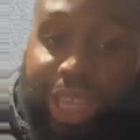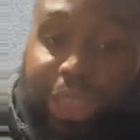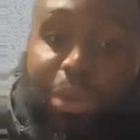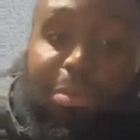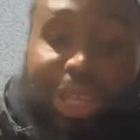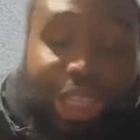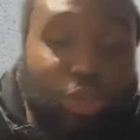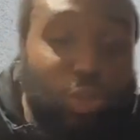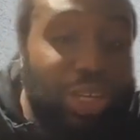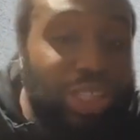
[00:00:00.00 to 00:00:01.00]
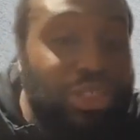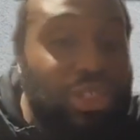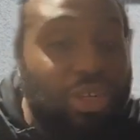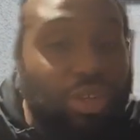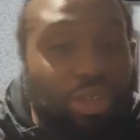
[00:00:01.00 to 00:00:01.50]
their mid 20s to
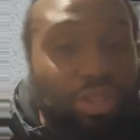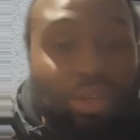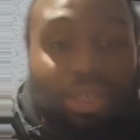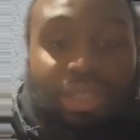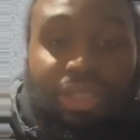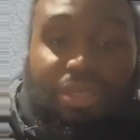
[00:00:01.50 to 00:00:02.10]
early 30s?